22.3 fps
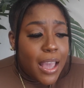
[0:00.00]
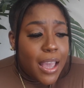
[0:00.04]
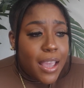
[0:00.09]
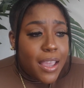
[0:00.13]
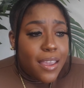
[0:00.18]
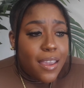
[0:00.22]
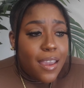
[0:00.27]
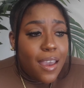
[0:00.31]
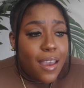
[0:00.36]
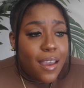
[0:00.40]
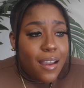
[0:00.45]

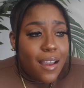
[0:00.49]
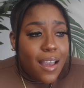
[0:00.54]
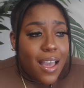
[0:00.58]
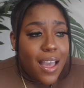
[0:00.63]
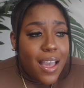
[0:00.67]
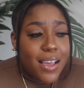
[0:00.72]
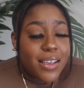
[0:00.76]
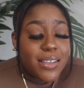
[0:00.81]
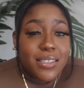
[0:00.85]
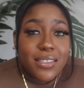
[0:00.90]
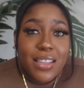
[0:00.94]
Yeah,
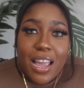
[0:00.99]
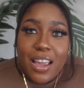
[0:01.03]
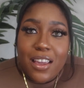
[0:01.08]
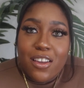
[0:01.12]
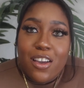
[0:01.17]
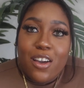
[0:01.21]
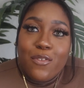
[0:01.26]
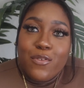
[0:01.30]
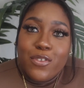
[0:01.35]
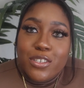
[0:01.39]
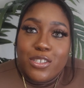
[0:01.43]
guys, thank
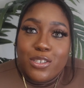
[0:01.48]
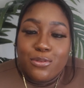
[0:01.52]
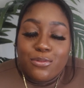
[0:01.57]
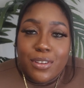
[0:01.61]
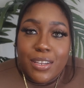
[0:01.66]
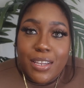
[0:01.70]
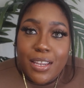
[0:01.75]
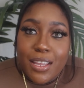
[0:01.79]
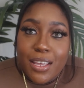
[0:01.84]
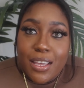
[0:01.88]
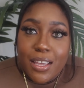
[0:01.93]
y'all for
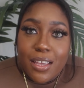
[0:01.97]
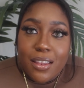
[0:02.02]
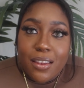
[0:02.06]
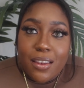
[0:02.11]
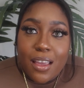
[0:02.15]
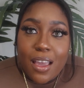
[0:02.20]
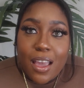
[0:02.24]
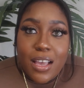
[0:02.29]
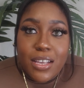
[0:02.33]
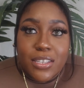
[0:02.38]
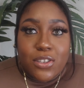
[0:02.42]
tuning in.
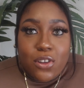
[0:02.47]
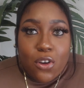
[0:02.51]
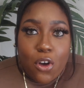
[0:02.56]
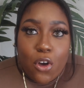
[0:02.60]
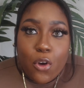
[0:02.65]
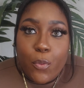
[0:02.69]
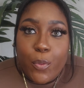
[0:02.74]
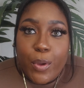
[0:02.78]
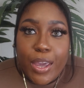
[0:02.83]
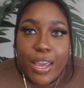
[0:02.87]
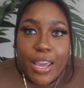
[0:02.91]
As
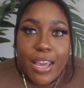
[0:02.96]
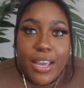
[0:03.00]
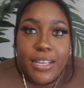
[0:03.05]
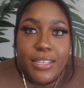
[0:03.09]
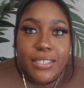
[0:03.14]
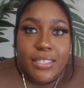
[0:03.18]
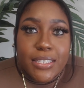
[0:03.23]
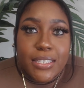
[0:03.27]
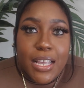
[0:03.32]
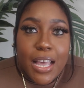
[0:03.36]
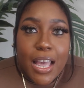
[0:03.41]

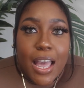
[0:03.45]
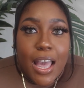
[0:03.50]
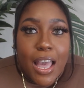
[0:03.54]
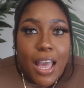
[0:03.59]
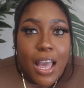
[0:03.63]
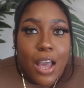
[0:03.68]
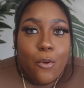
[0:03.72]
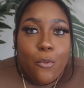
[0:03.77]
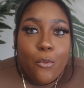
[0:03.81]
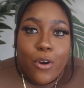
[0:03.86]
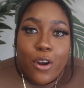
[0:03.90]
always,
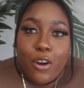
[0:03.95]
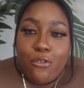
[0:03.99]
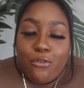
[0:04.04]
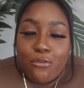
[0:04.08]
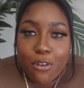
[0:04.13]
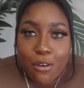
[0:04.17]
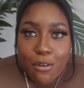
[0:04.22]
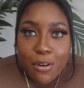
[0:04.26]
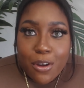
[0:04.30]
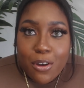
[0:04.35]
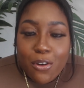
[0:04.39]
we're
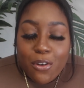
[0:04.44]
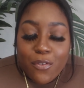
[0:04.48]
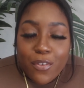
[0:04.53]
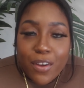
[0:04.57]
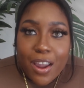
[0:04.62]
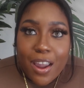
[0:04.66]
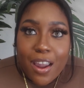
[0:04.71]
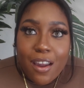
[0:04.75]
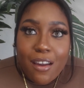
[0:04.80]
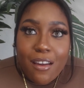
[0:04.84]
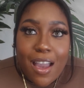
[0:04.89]
growing over
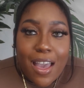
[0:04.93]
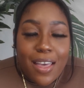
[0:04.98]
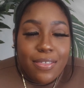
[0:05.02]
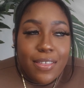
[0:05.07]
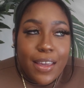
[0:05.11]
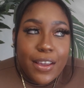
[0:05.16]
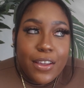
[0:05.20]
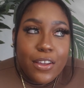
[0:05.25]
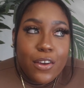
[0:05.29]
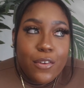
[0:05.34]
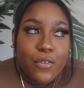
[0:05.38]
here. I
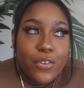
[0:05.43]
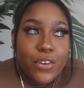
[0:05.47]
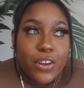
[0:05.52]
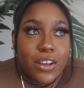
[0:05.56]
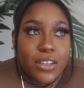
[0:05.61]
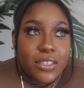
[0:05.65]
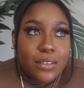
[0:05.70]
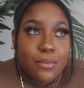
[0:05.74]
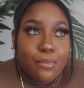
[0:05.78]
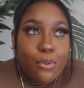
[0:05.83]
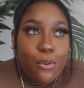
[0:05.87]
thank y'all for y'all
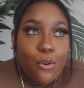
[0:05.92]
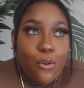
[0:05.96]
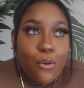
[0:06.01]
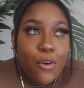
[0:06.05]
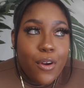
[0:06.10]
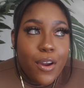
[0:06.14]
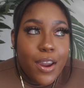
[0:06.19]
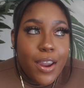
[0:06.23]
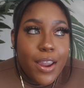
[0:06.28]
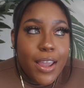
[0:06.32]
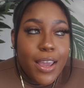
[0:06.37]

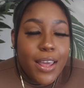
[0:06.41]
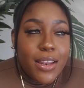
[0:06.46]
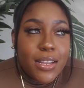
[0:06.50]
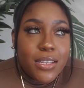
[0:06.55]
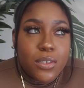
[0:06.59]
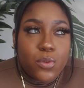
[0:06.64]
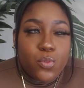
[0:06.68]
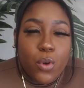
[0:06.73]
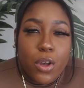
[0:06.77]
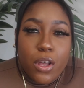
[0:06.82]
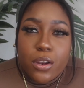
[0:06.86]
support. It
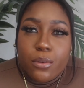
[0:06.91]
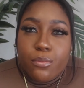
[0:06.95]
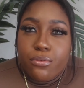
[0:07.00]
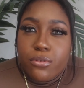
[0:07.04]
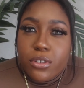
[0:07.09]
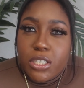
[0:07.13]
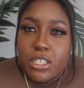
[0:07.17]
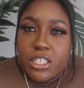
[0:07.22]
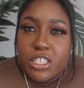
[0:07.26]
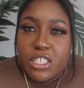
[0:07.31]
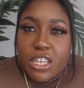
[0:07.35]
is well
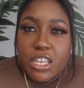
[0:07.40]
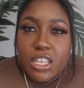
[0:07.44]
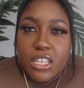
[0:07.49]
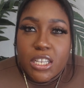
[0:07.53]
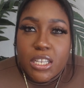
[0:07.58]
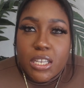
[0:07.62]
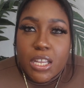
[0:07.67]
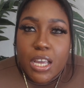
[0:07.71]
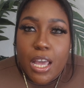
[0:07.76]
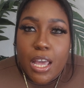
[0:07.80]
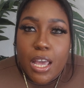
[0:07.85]

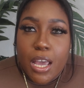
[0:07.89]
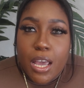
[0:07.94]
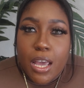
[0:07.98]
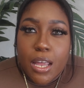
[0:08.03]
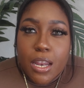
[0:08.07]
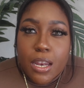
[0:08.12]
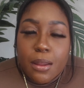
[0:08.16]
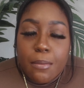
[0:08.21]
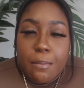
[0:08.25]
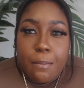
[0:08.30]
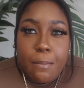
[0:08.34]
appreciated
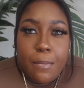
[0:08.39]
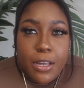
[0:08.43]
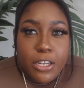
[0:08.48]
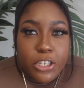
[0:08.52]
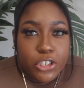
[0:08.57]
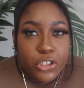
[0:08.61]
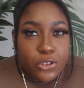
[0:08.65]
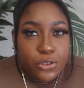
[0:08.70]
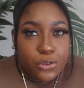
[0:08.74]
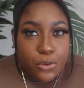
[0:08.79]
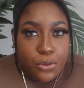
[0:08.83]
and
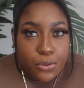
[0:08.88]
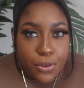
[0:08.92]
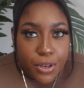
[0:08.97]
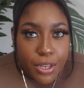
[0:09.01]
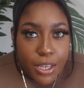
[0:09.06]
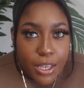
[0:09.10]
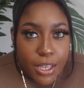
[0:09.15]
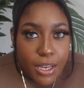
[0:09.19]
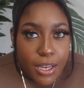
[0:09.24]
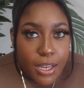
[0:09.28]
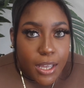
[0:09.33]
much
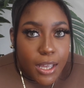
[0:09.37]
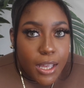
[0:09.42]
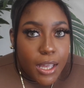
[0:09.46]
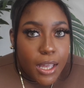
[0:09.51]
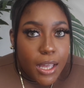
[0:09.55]
noted.